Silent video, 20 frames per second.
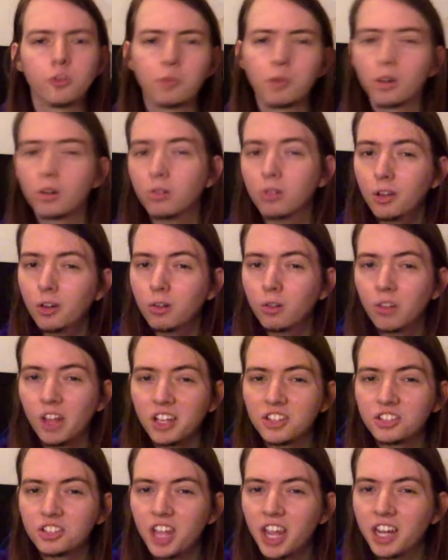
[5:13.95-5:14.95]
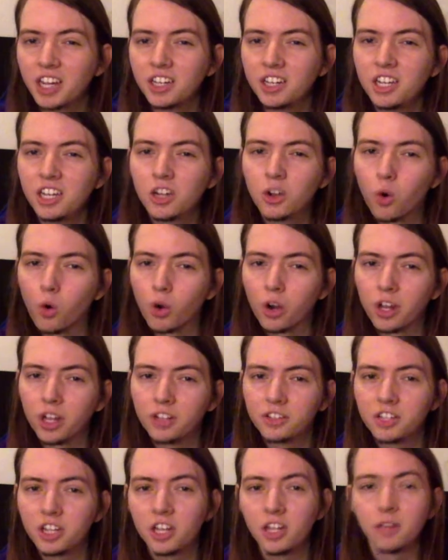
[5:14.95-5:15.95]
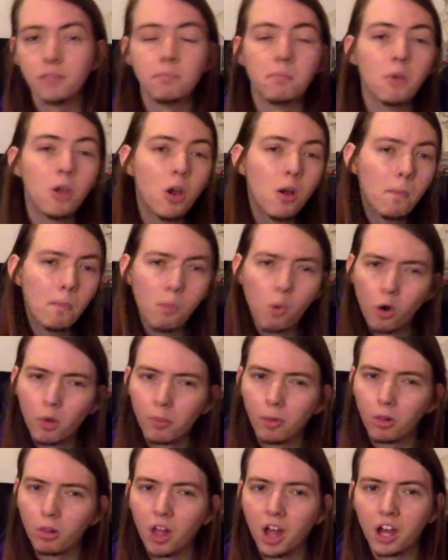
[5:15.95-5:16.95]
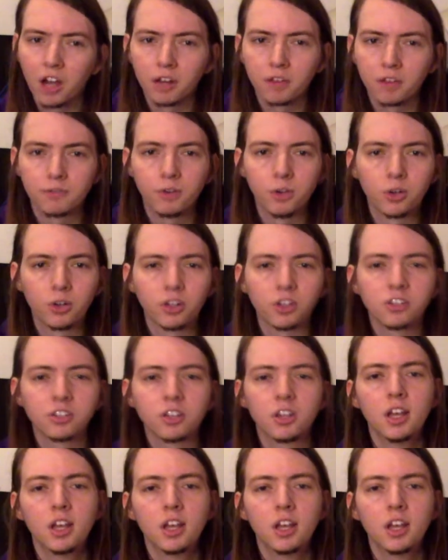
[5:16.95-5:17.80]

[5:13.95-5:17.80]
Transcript: but a little less technique-oriented, more melodic focused.